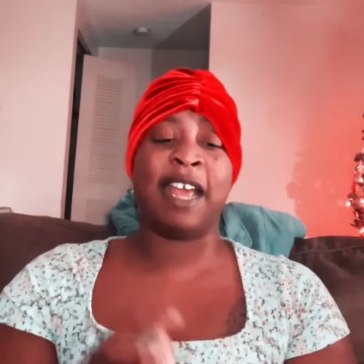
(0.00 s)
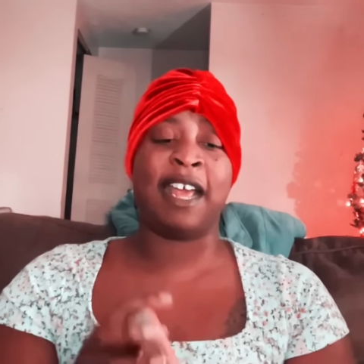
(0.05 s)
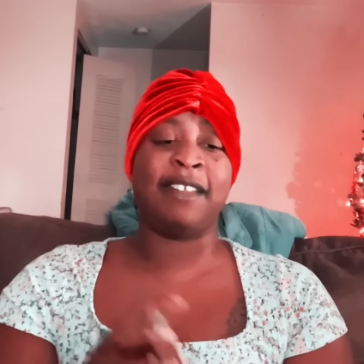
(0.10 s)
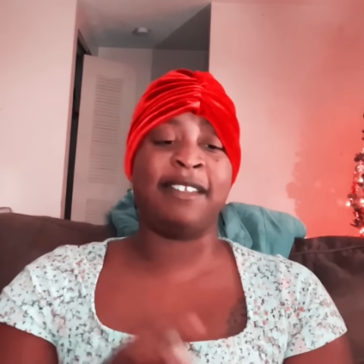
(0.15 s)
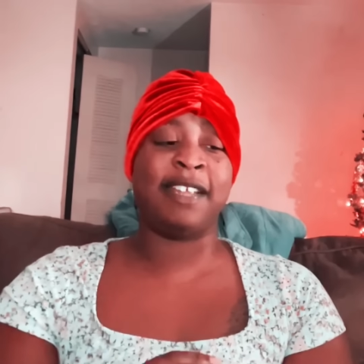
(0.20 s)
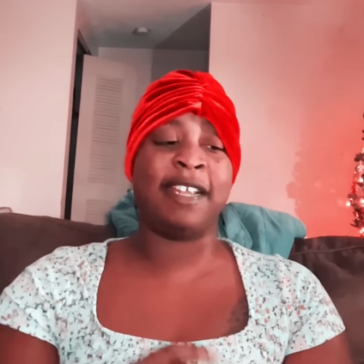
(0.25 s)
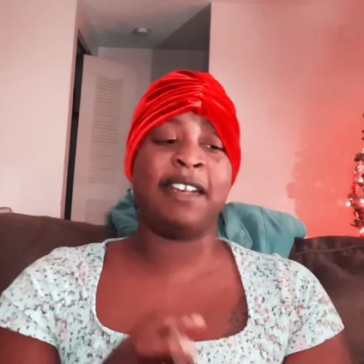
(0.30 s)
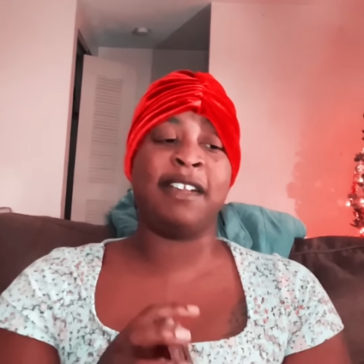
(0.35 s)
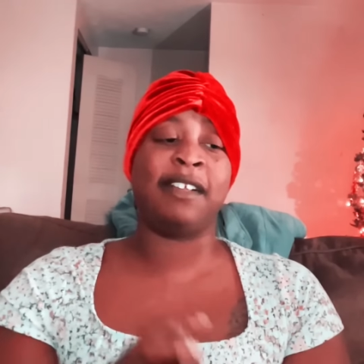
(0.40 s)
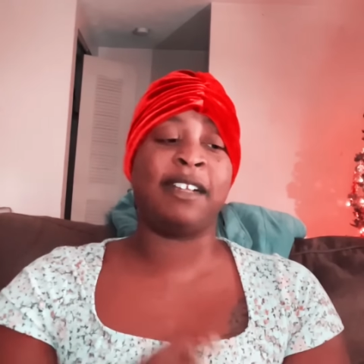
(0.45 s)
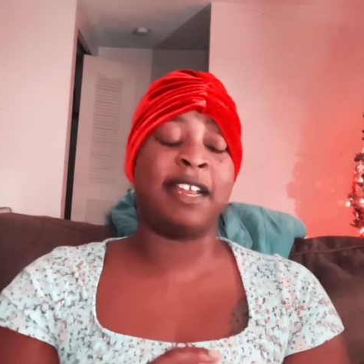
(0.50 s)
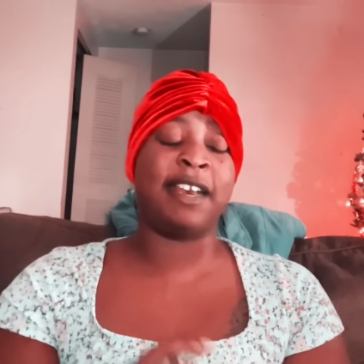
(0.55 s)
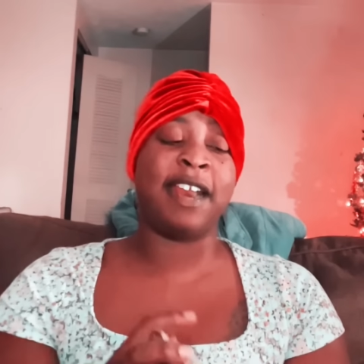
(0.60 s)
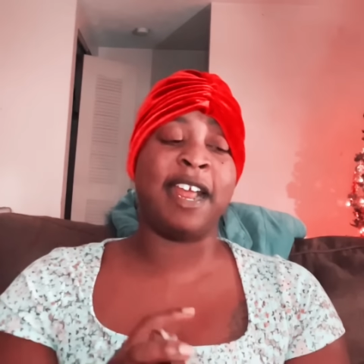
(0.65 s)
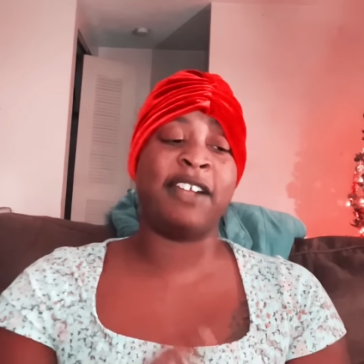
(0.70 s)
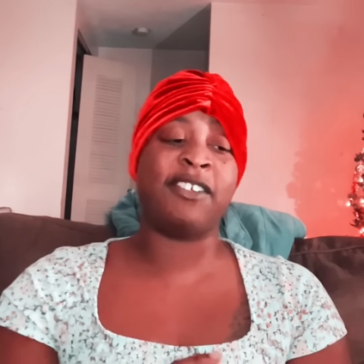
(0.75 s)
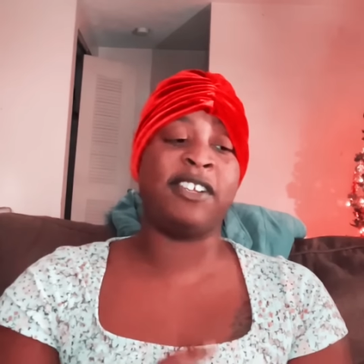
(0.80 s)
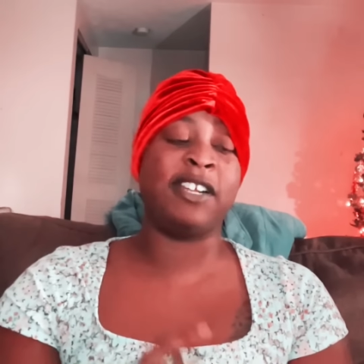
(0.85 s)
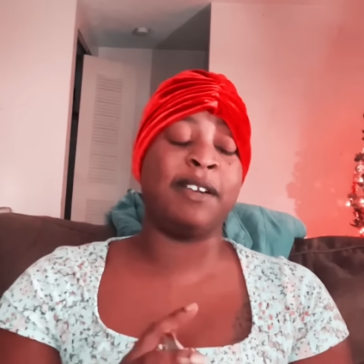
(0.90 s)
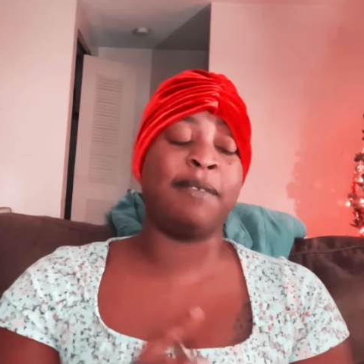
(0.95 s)
I see the
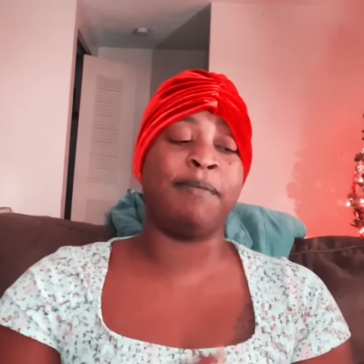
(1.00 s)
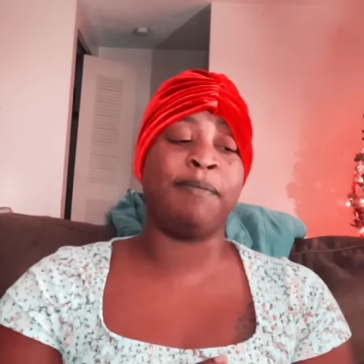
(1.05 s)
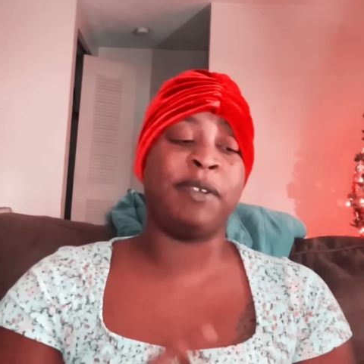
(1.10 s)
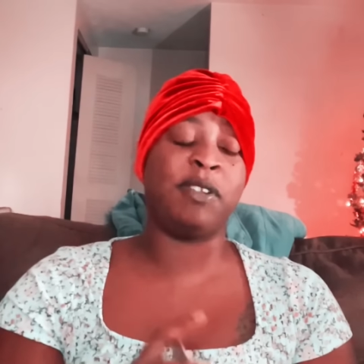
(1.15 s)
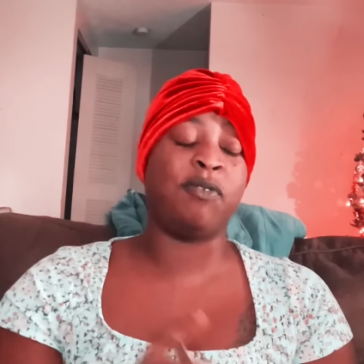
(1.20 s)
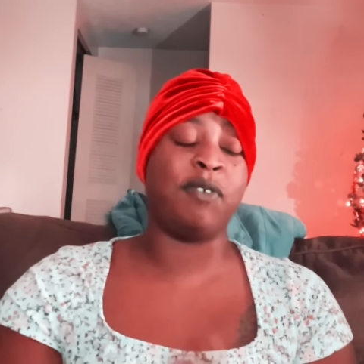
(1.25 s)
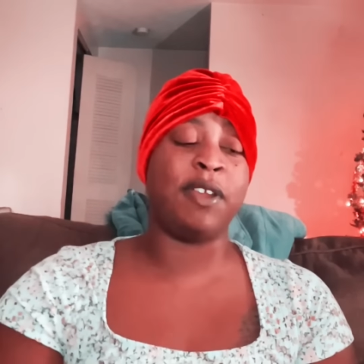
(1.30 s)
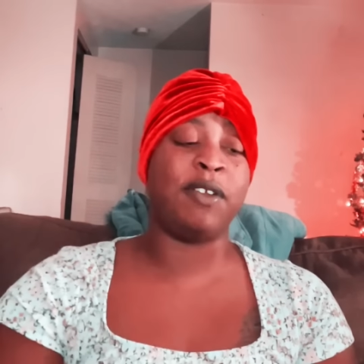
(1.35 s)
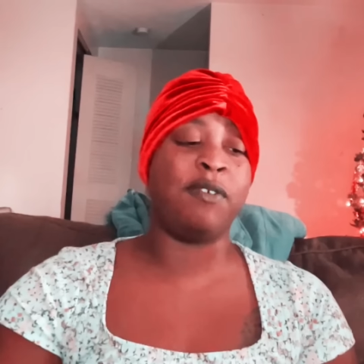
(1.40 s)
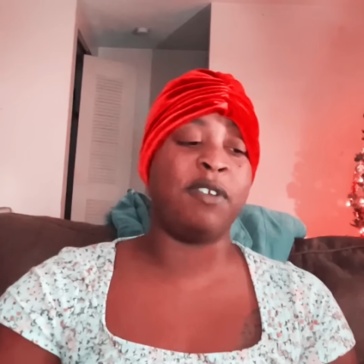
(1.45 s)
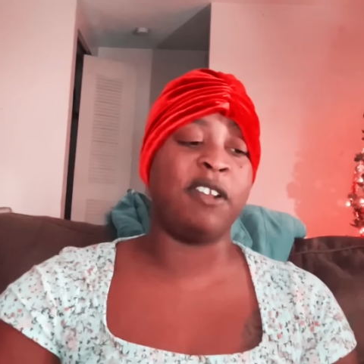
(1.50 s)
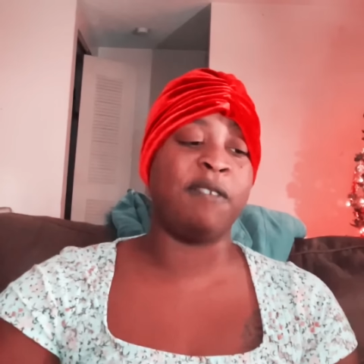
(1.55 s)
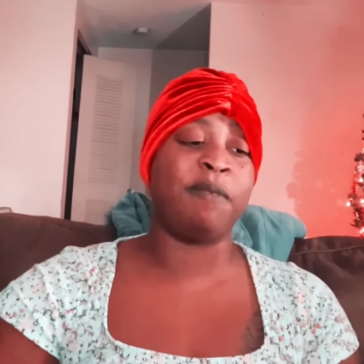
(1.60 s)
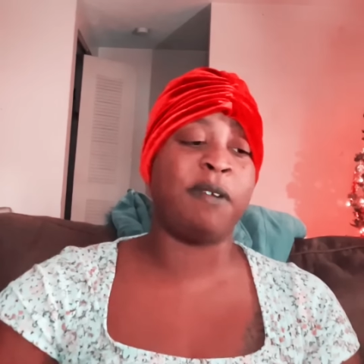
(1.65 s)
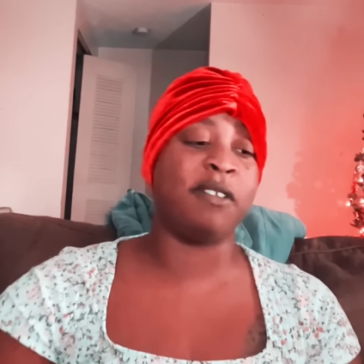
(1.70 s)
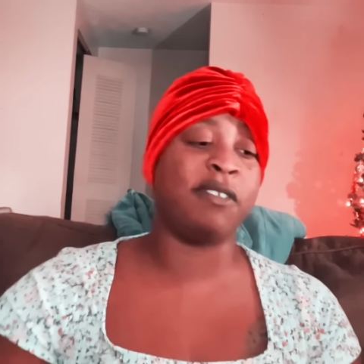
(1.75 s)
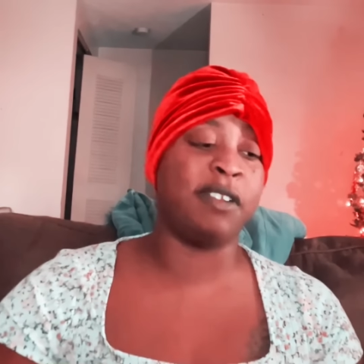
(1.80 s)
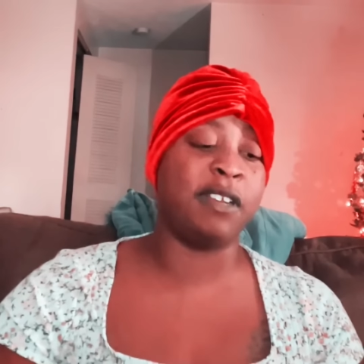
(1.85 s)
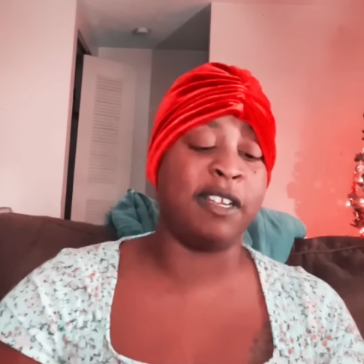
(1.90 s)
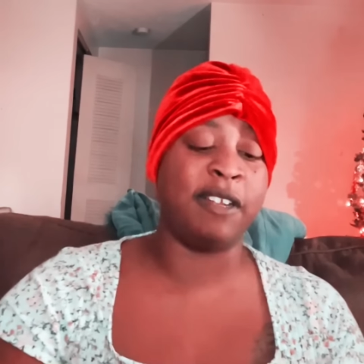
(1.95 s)
connection between you and this
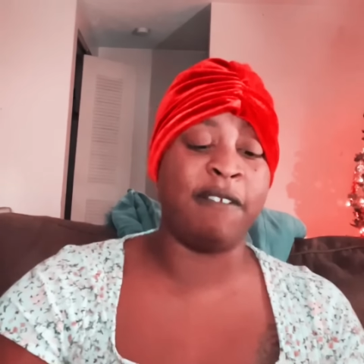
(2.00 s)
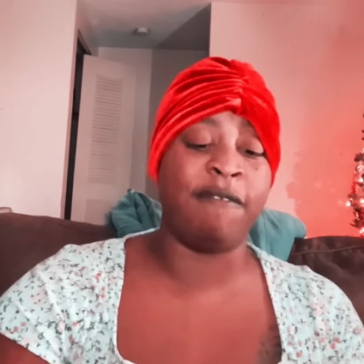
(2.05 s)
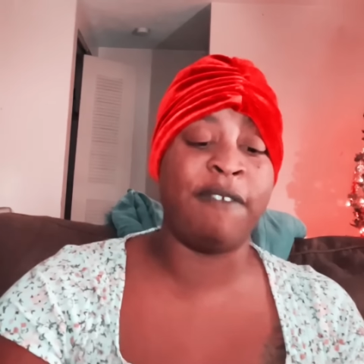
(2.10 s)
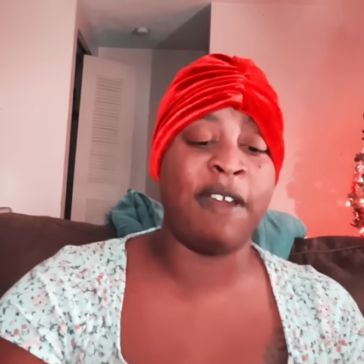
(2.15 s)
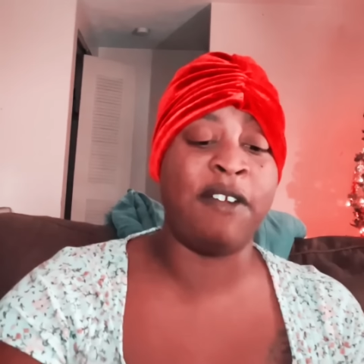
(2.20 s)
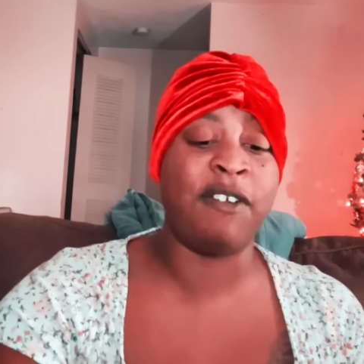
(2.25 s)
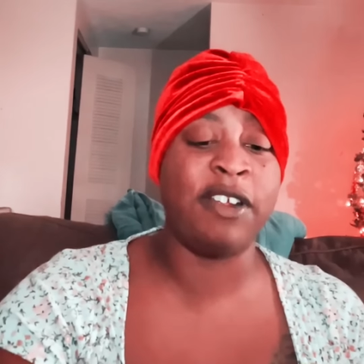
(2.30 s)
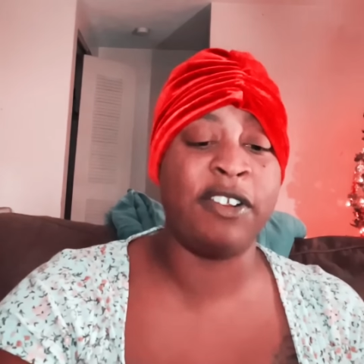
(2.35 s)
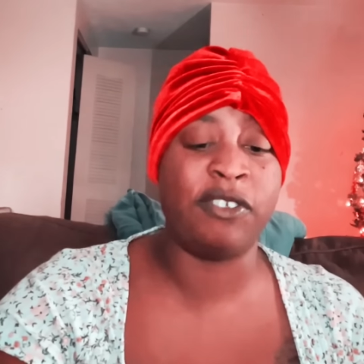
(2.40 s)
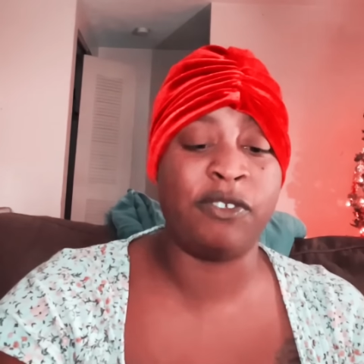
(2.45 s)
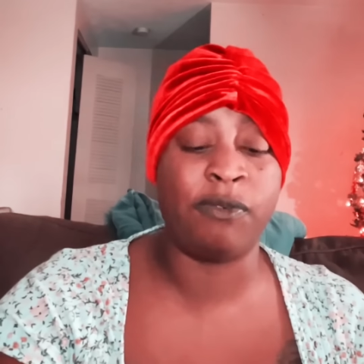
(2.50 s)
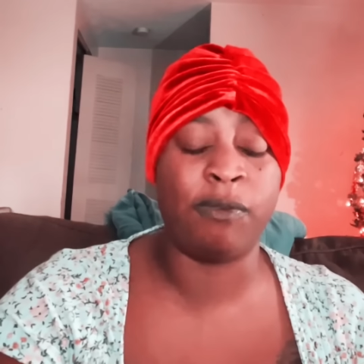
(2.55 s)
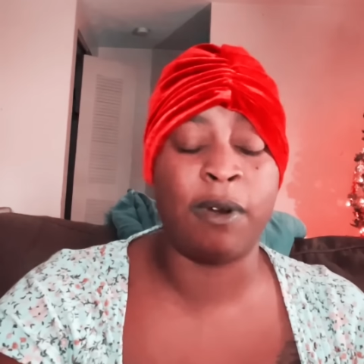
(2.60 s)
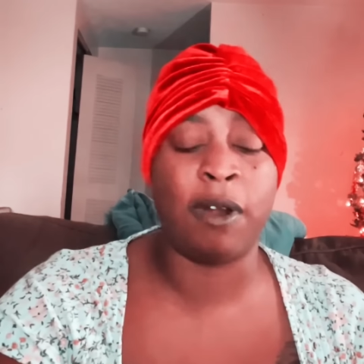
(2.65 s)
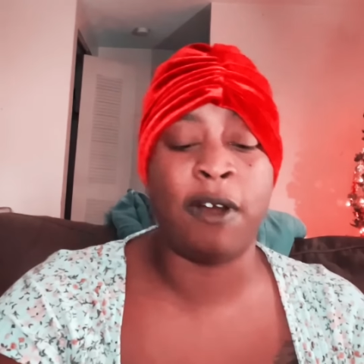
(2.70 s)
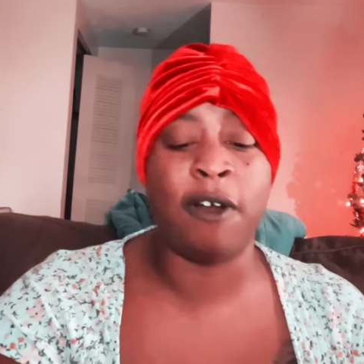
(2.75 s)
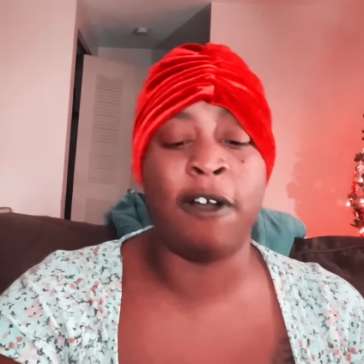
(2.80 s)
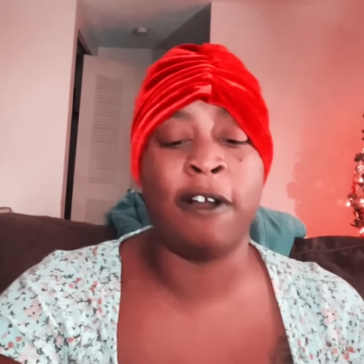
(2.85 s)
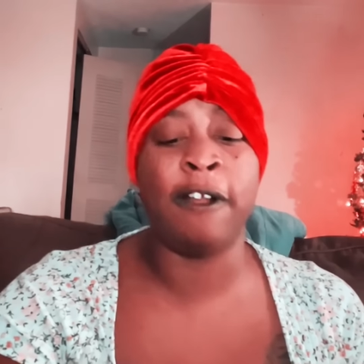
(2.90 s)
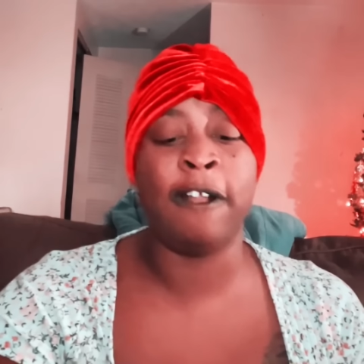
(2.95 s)
person is very
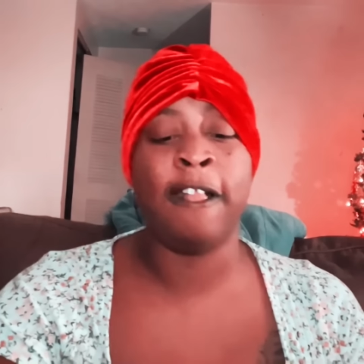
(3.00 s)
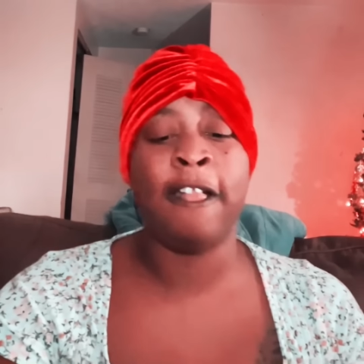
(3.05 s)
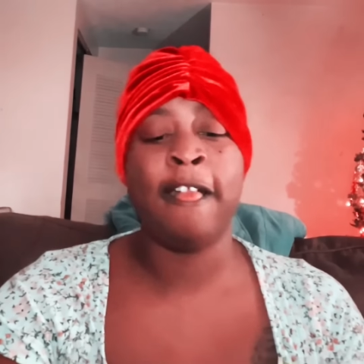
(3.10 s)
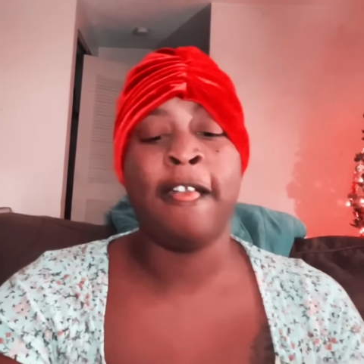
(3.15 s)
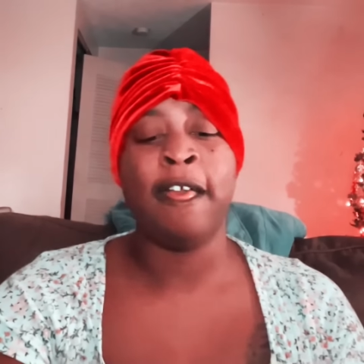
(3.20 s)
strong.